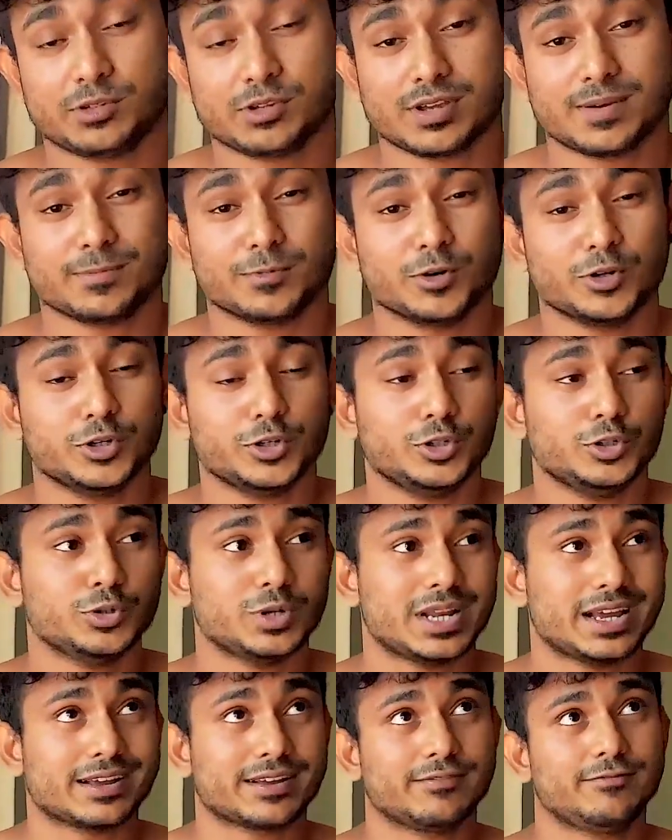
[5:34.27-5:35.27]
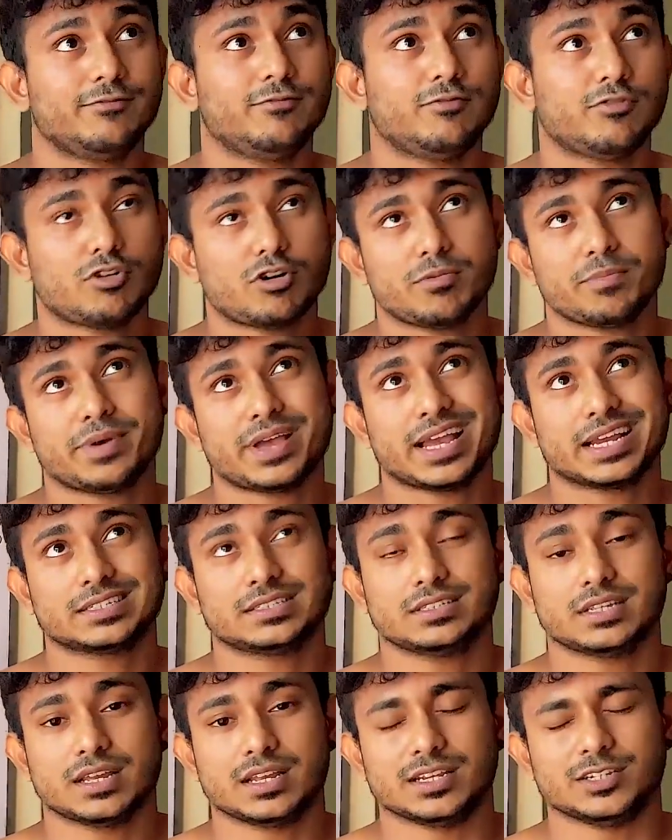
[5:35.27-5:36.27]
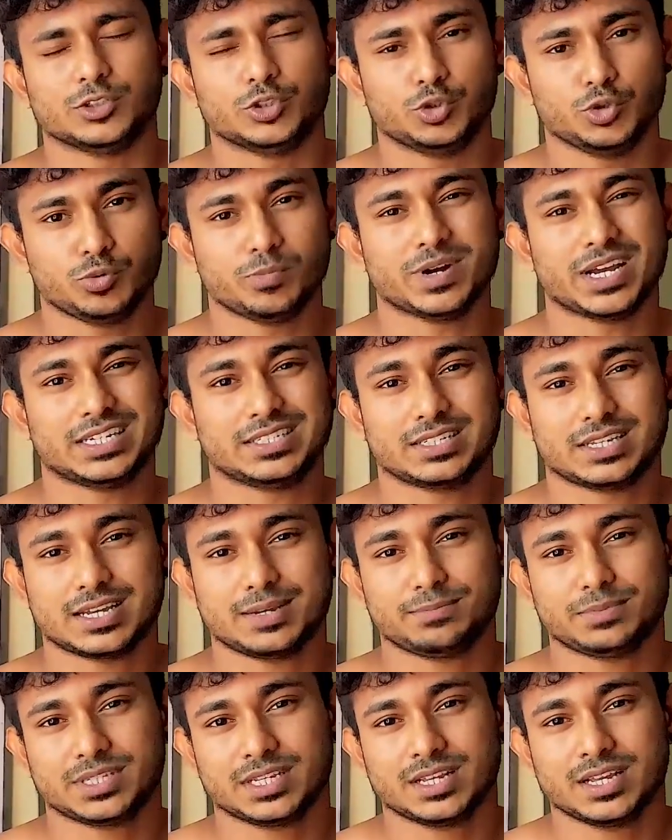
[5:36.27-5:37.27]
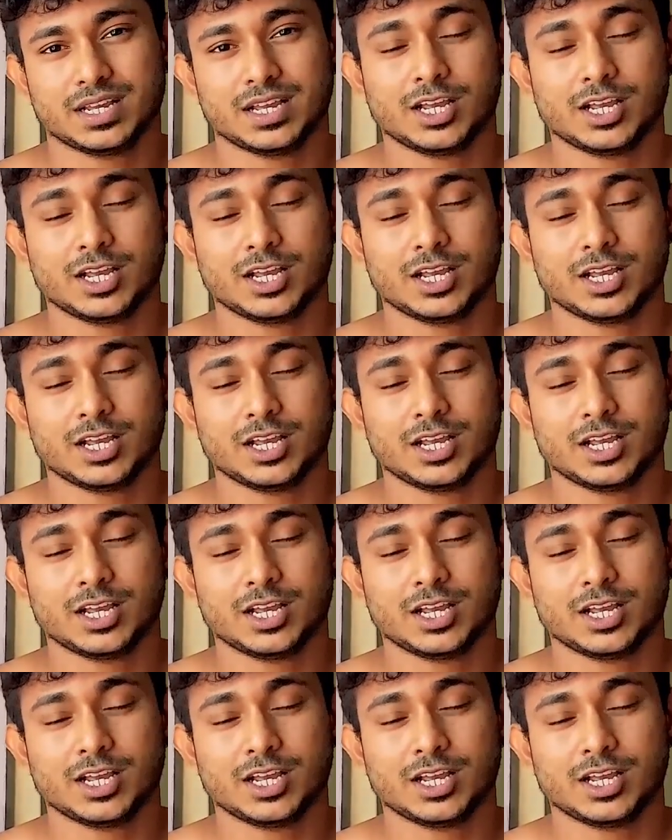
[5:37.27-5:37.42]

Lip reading: So I'm going to do like 4 backs and 2 biceps.